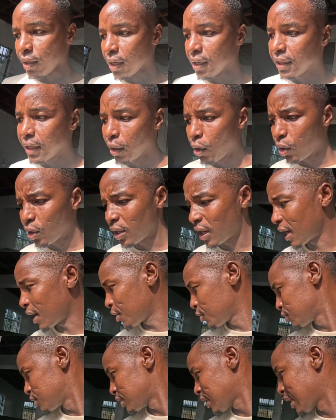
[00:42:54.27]
the whole
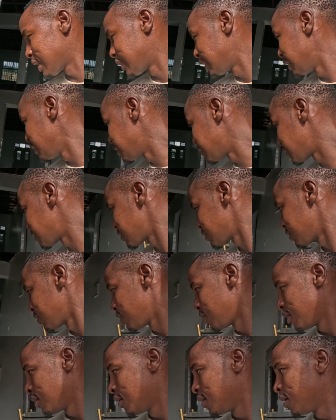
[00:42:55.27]
house, at least
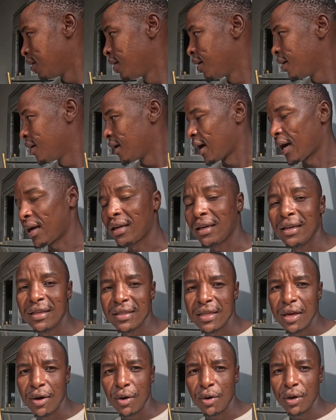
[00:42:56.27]

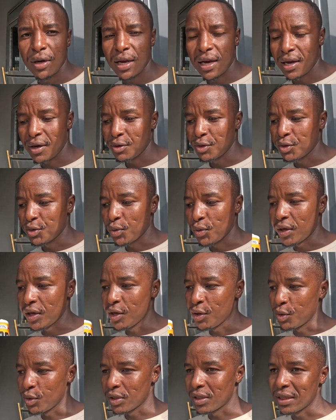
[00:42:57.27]
the whole house, we
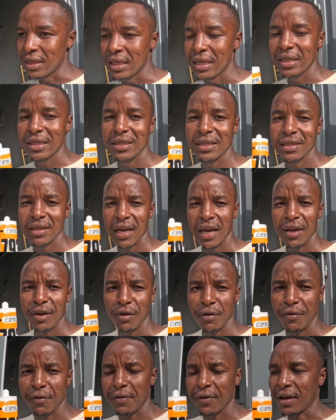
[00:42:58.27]
use this kind
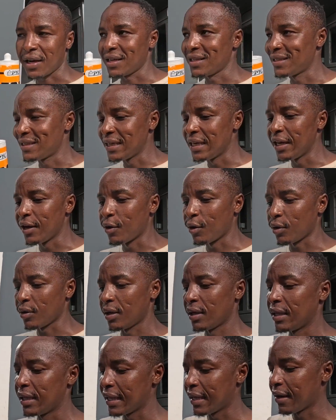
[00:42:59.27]
of silicone,
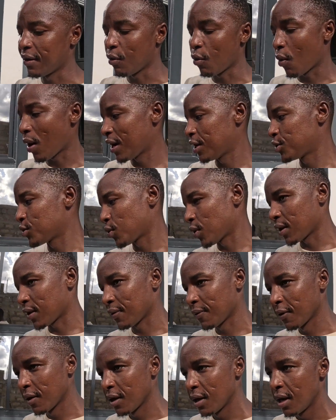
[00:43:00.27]
the white one,
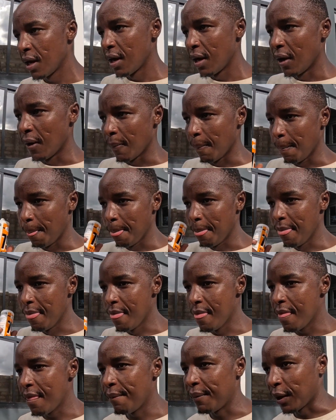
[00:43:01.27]

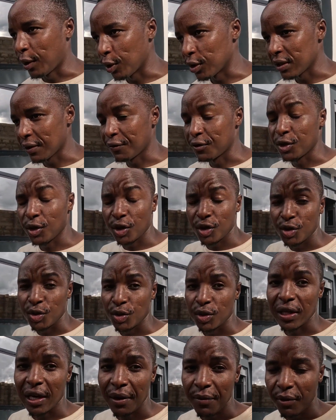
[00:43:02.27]
because I've talked to
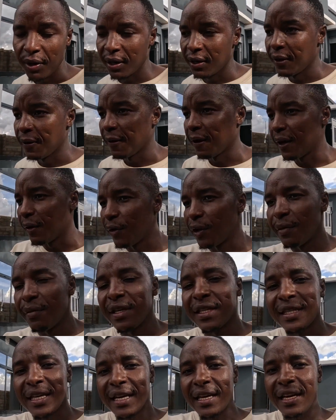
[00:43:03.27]
someone. He will
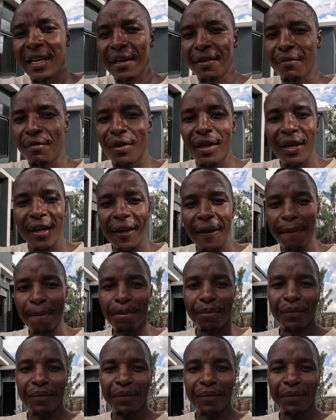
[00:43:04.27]
be sending me